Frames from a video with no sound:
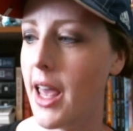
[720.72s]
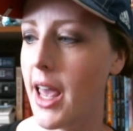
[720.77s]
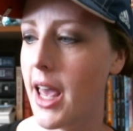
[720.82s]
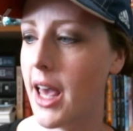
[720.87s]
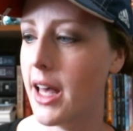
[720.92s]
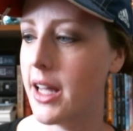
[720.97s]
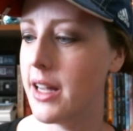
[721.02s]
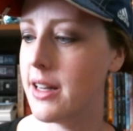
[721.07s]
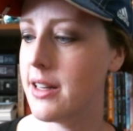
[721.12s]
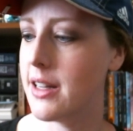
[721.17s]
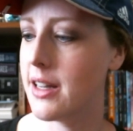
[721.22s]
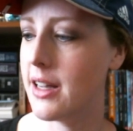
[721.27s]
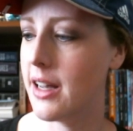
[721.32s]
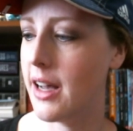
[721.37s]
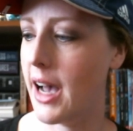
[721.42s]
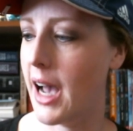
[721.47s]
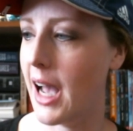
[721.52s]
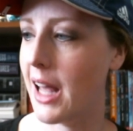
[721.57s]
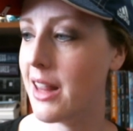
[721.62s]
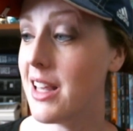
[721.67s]
And
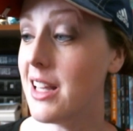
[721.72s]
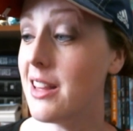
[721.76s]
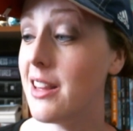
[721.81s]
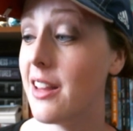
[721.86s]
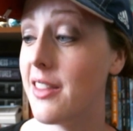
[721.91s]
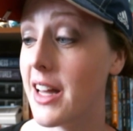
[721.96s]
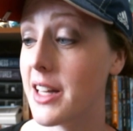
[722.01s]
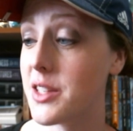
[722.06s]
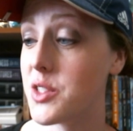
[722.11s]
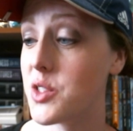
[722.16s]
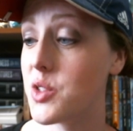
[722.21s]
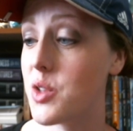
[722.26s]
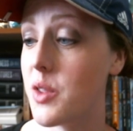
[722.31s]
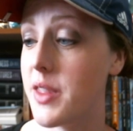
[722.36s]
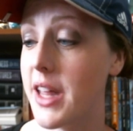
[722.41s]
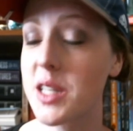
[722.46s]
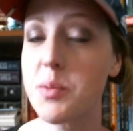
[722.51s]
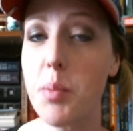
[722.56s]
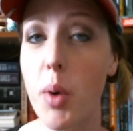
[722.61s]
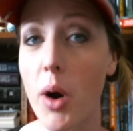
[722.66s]
I think that's
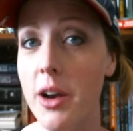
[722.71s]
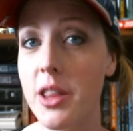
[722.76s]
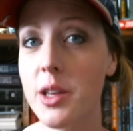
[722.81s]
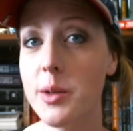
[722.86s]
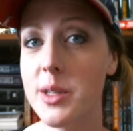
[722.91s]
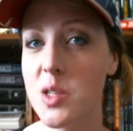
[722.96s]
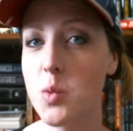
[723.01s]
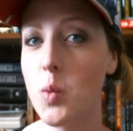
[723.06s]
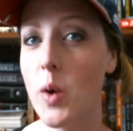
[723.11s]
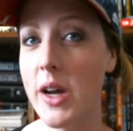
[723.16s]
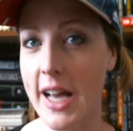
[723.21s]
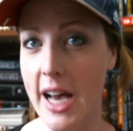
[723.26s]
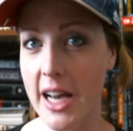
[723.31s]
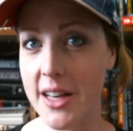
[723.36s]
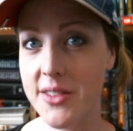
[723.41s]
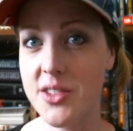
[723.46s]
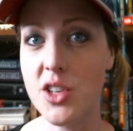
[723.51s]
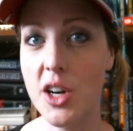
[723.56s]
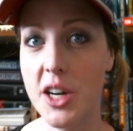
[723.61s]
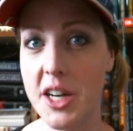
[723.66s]
part of the reason why
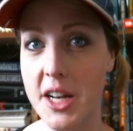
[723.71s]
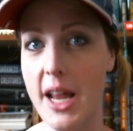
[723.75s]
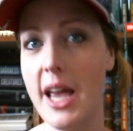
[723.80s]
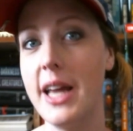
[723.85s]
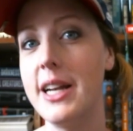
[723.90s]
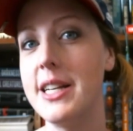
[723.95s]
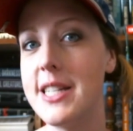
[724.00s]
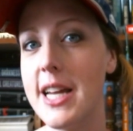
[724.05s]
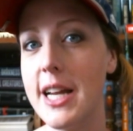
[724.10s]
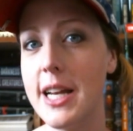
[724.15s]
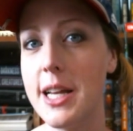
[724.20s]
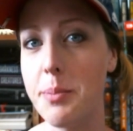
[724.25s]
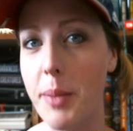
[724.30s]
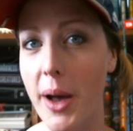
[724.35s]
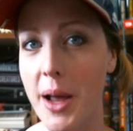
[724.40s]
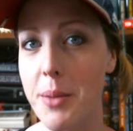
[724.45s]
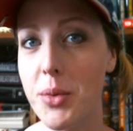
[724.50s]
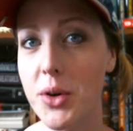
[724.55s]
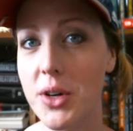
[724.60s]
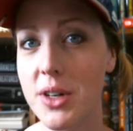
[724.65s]
I've started annotating
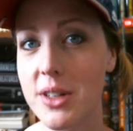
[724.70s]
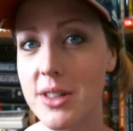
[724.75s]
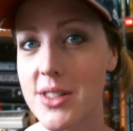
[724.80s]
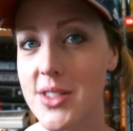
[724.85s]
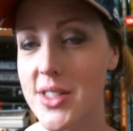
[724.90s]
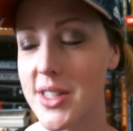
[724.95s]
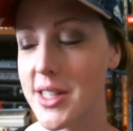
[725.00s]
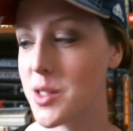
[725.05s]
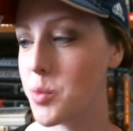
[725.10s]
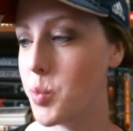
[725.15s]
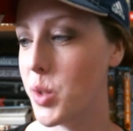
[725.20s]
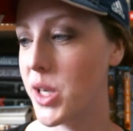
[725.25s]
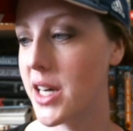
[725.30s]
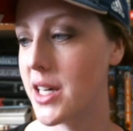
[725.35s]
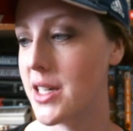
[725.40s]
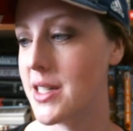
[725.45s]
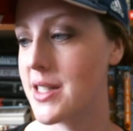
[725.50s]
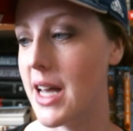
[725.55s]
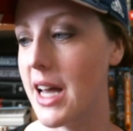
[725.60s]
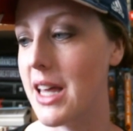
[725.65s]
my books, is
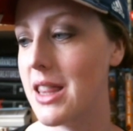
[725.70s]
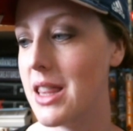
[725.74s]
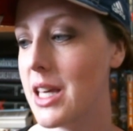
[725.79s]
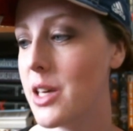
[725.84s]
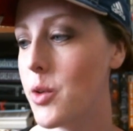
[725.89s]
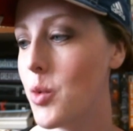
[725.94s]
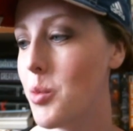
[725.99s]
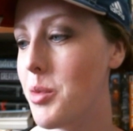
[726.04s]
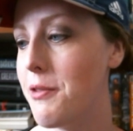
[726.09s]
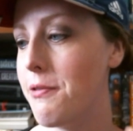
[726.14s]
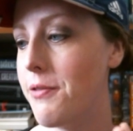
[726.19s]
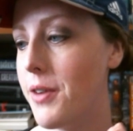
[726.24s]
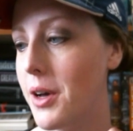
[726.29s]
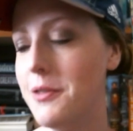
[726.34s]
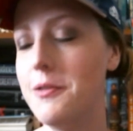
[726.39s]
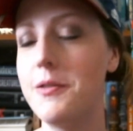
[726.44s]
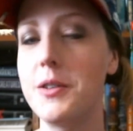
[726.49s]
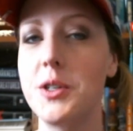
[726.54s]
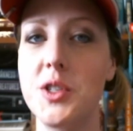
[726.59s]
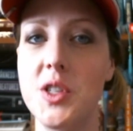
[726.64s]
because I think it would be
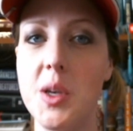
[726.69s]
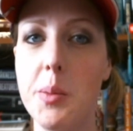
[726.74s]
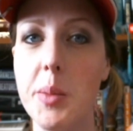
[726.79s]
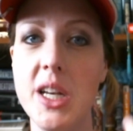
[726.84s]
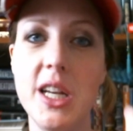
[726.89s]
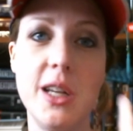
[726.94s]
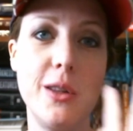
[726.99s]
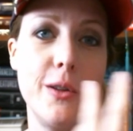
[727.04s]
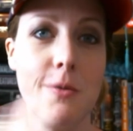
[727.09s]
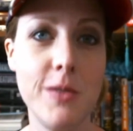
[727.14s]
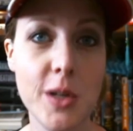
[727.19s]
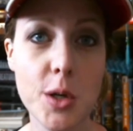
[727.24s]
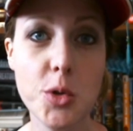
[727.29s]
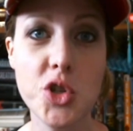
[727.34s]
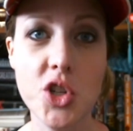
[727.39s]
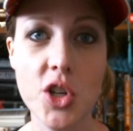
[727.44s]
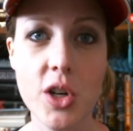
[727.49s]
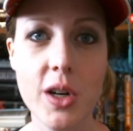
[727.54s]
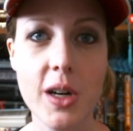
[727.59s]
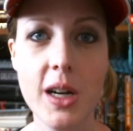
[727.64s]
fun for somebody in the
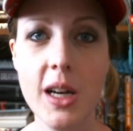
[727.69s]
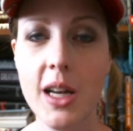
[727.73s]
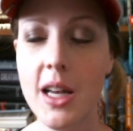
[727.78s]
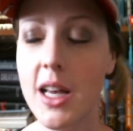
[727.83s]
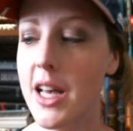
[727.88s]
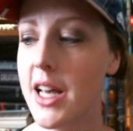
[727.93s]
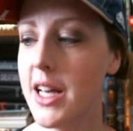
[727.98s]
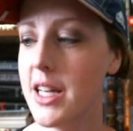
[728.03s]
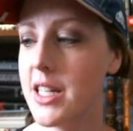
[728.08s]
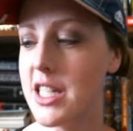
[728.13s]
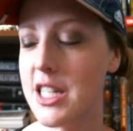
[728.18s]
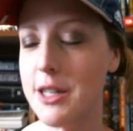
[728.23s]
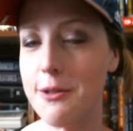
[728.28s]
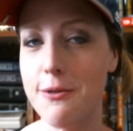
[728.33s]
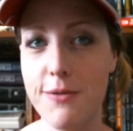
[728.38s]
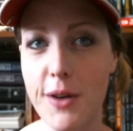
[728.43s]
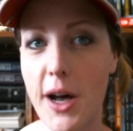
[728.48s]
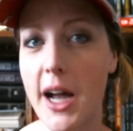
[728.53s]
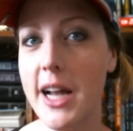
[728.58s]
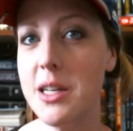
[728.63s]
future to
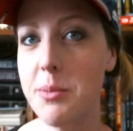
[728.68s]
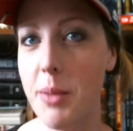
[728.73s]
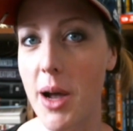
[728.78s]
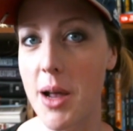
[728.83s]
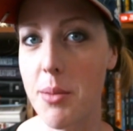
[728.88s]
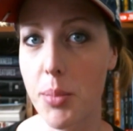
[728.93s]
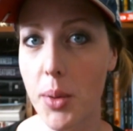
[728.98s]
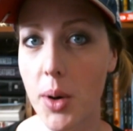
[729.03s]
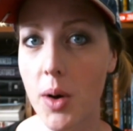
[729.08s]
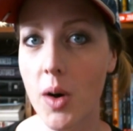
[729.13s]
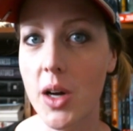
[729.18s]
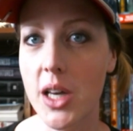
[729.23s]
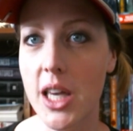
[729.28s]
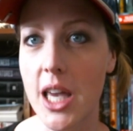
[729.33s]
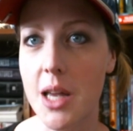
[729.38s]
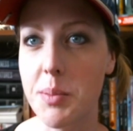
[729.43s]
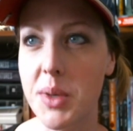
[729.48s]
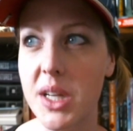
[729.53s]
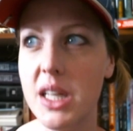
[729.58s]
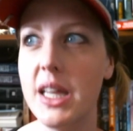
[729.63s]
find my book
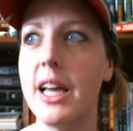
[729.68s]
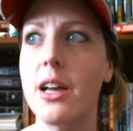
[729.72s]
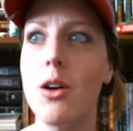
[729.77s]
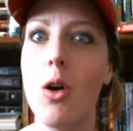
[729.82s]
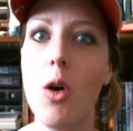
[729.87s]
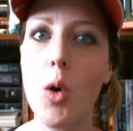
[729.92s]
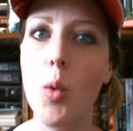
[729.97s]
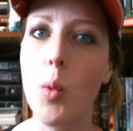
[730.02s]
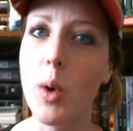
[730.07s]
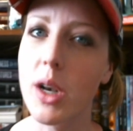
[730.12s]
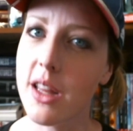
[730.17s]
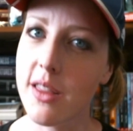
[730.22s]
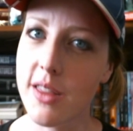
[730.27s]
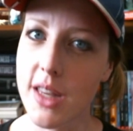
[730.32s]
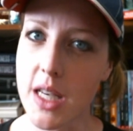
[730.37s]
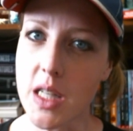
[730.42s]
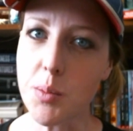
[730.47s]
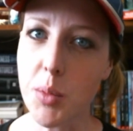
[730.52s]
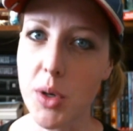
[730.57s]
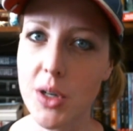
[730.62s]
and be like, oh, what did
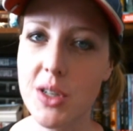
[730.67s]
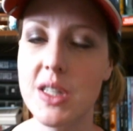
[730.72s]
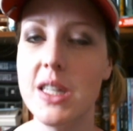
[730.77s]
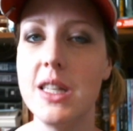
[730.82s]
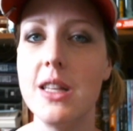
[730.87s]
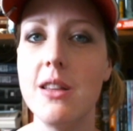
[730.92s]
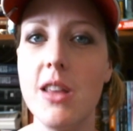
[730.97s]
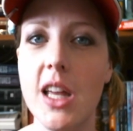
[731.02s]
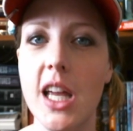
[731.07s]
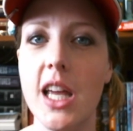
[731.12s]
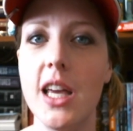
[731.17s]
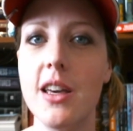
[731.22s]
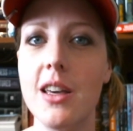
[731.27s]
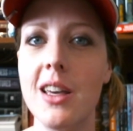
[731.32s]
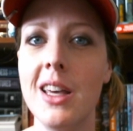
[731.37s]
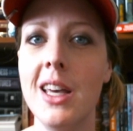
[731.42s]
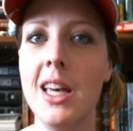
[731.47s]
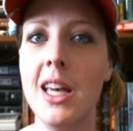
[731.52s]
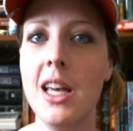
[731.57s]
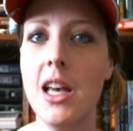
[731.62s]
this person think
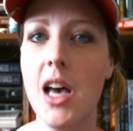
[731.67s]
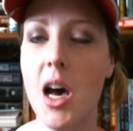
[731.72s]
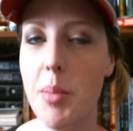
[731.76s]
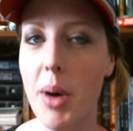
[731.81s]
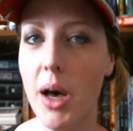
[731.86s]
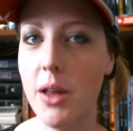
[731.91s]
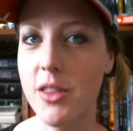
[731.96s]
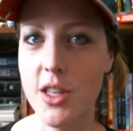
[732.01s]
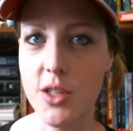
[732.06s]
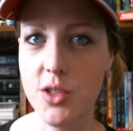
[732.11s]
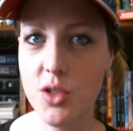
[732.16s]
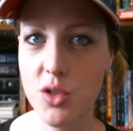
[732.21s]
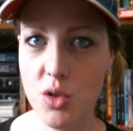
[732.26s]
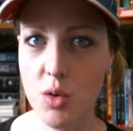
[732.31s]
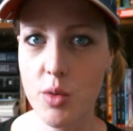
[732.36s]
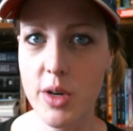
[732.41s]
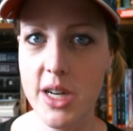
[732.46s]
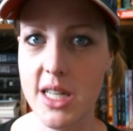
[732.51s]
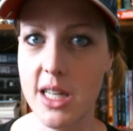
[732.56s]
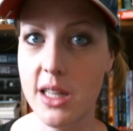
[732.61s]
about this
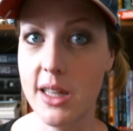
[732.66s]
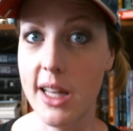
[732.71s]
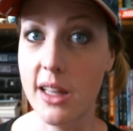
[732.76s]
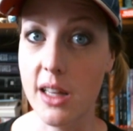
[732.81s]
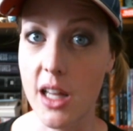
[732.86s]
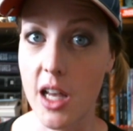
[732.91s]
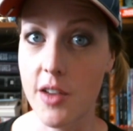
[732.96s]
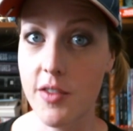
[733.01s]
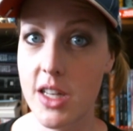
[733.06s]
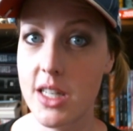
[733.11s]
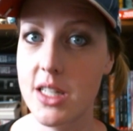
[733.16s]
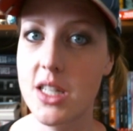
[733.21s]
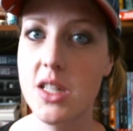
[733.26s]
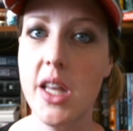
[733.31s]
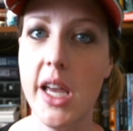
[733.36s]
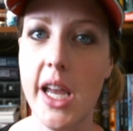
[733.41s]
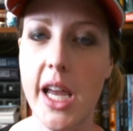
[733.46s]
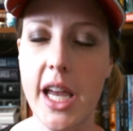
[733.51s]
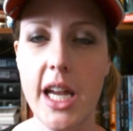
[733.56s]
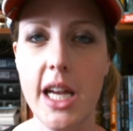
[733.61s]
story? Did they love it? Did
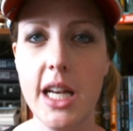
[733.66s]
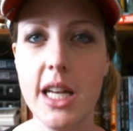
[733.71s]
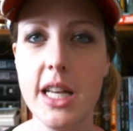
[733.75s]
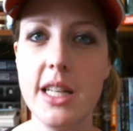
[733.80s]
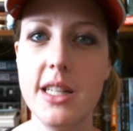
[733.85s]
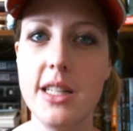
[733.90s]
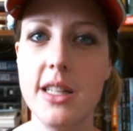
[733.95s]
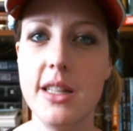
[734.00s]
they hate it?